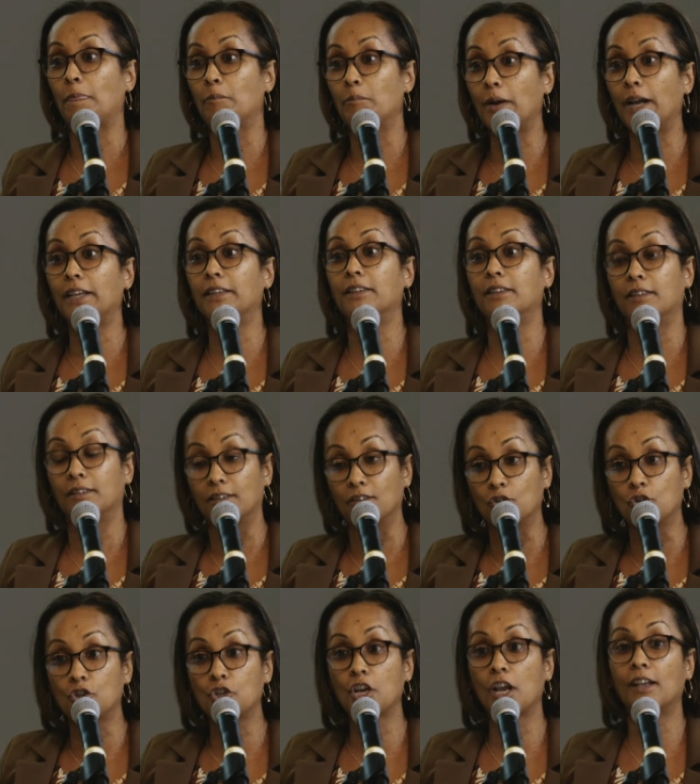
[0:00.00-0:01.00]
by
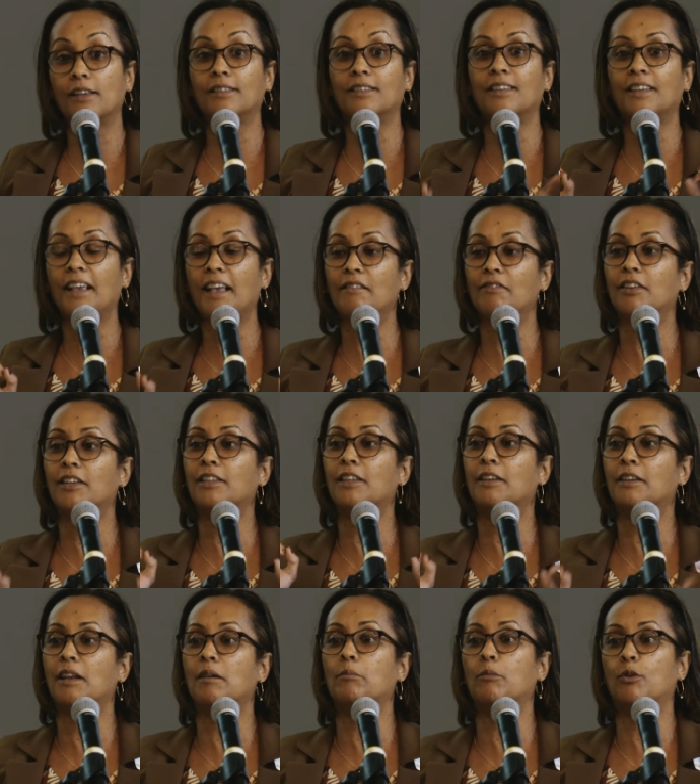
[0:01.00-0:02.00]
just having the
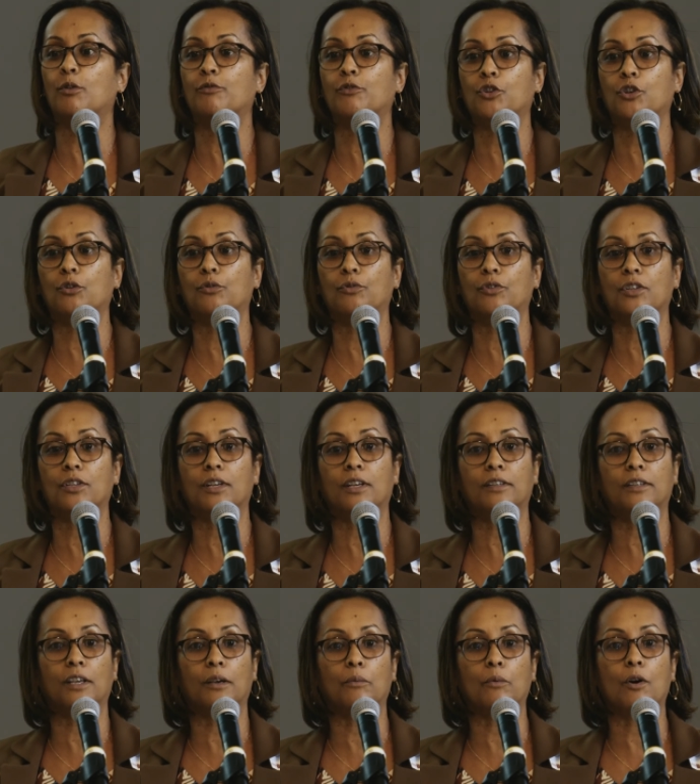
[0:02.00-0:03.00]
number of children that
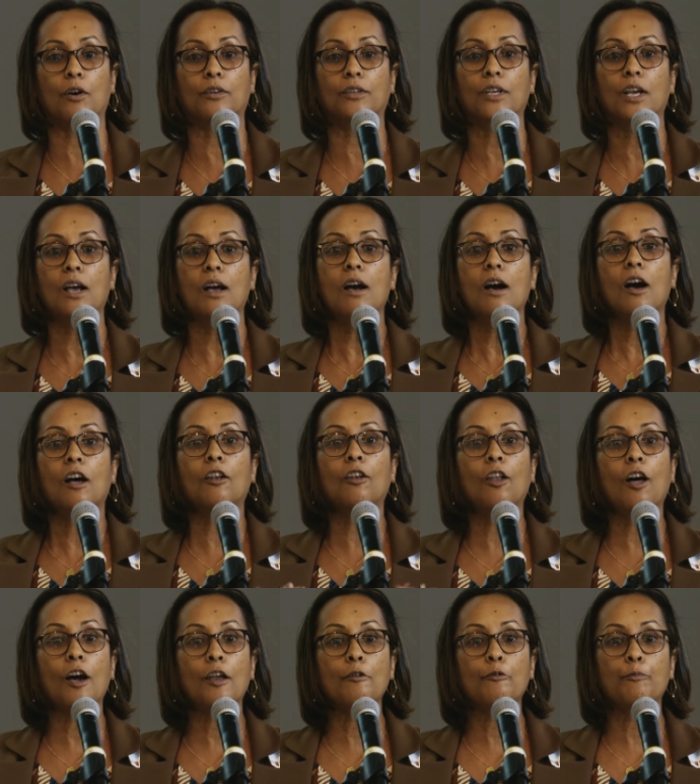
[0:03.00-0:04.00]
they want. A
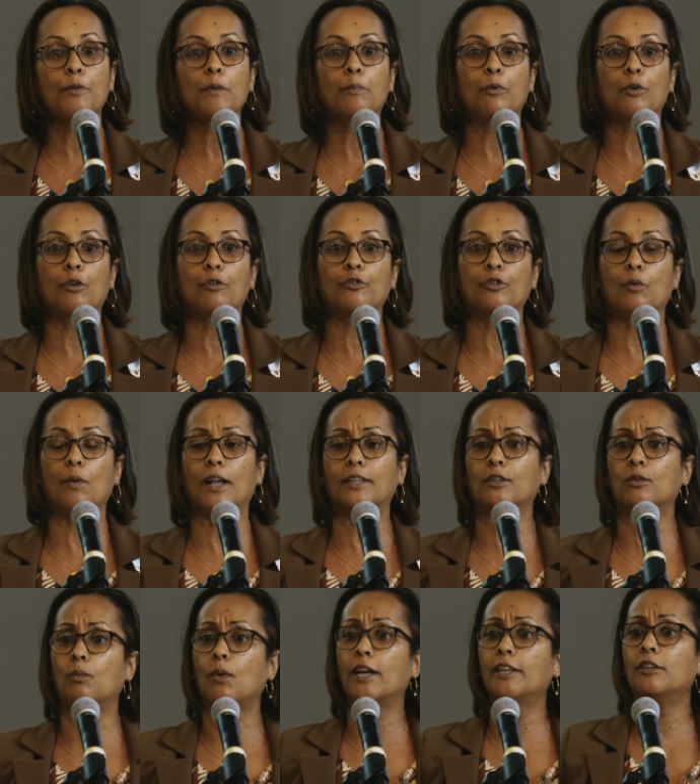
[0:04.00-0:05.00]
lot of people also
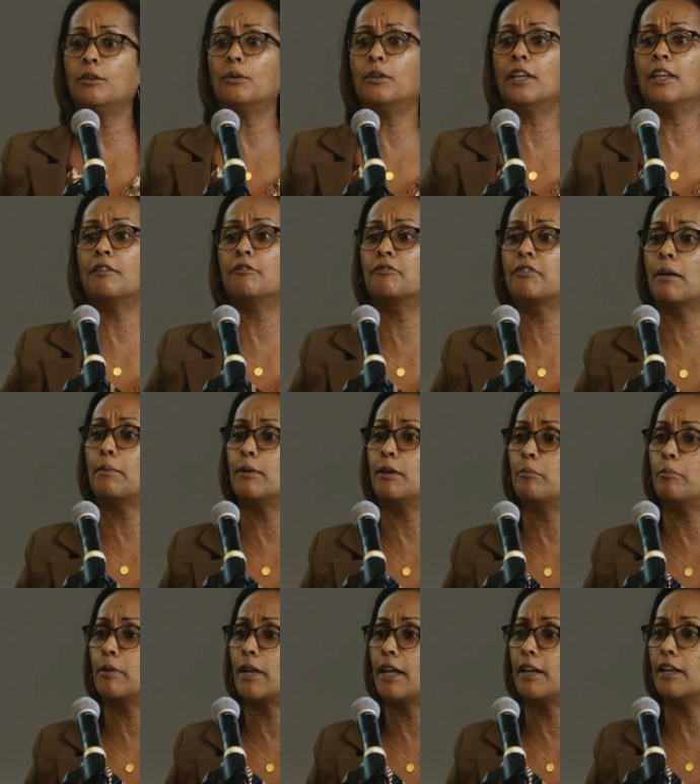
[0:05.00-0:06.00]
ask, why do you need family
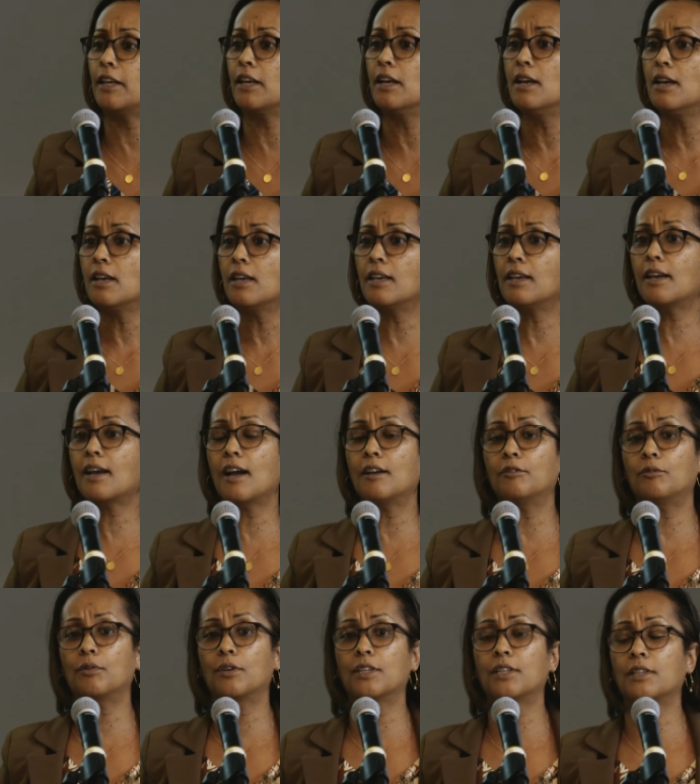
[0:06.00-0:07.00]
planning in
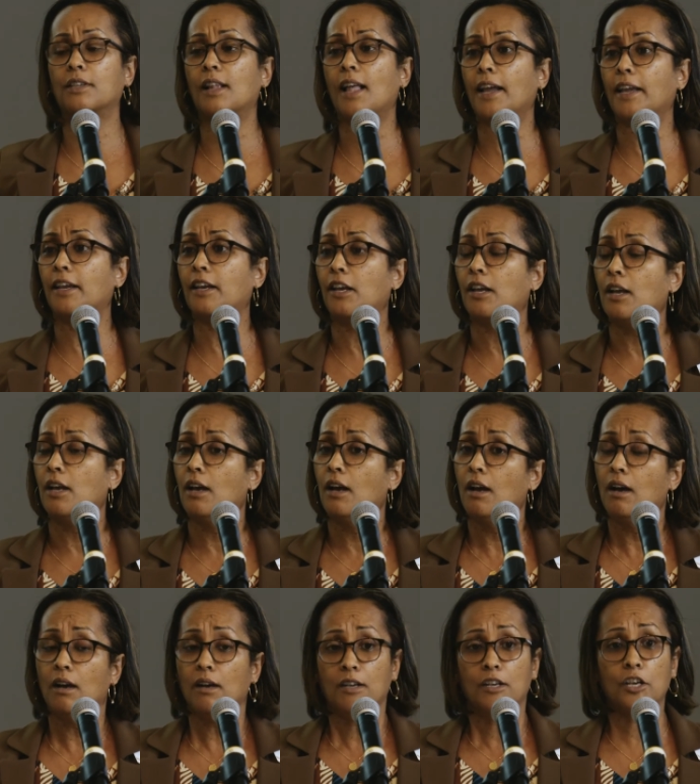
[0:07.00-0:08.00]
countries like
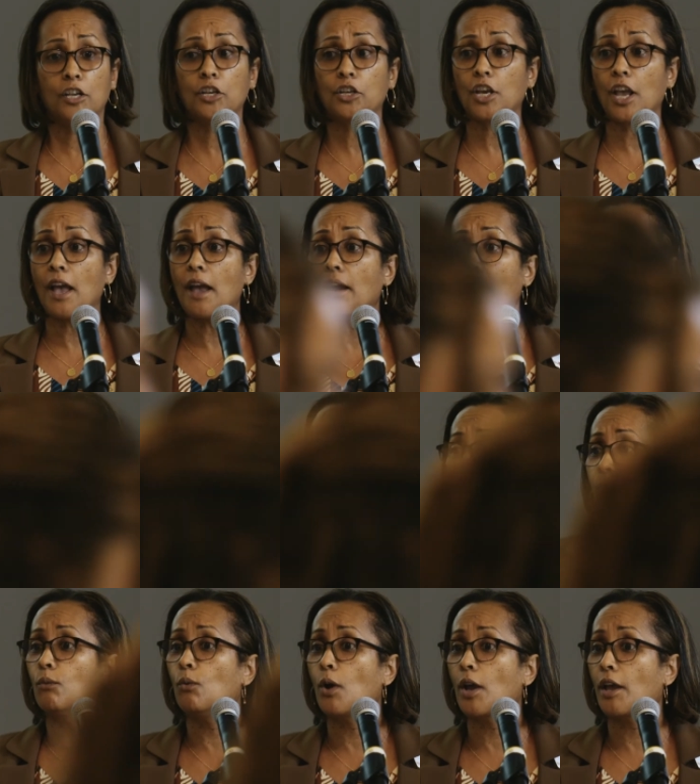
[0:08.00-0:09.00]
Niger,
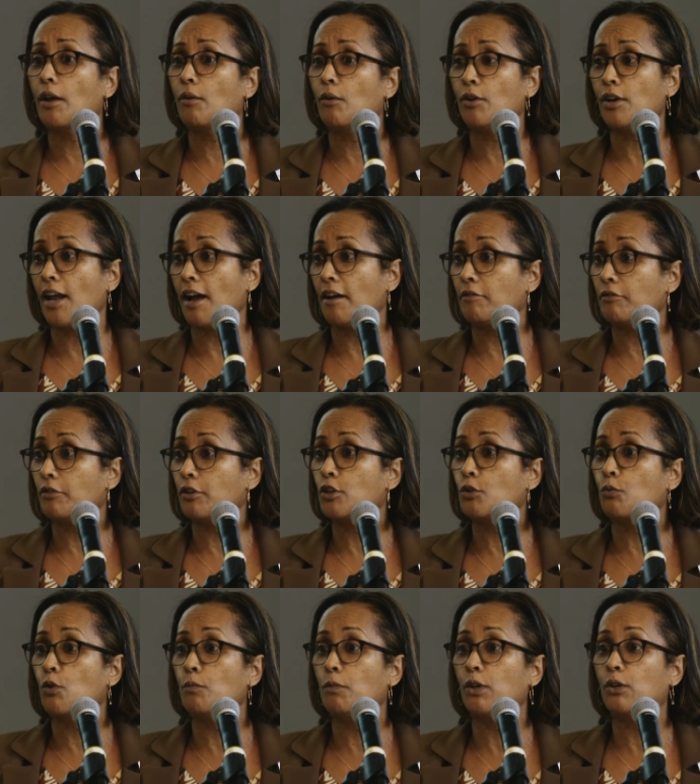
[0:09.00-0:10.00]
where on average
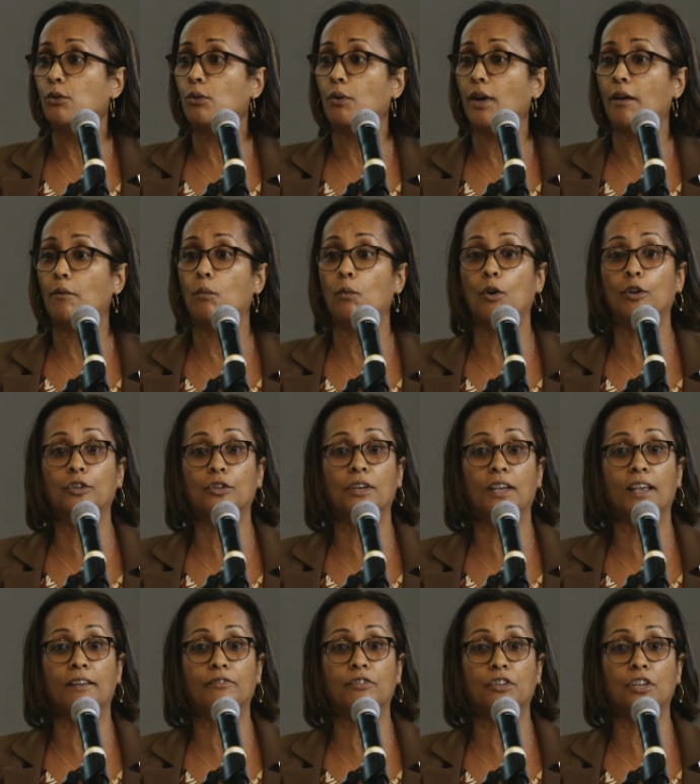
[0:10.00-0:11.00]
women to ha want to
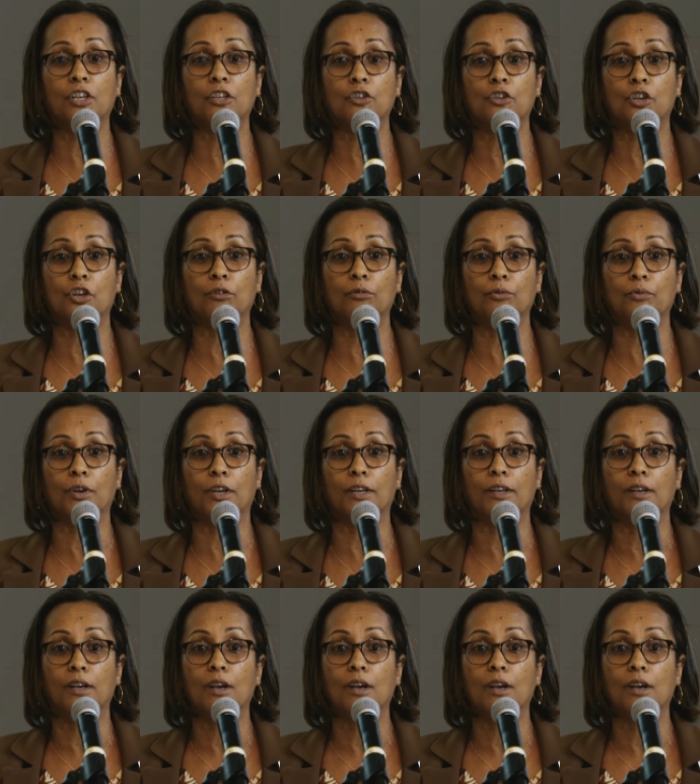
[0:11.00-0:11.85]
have six children?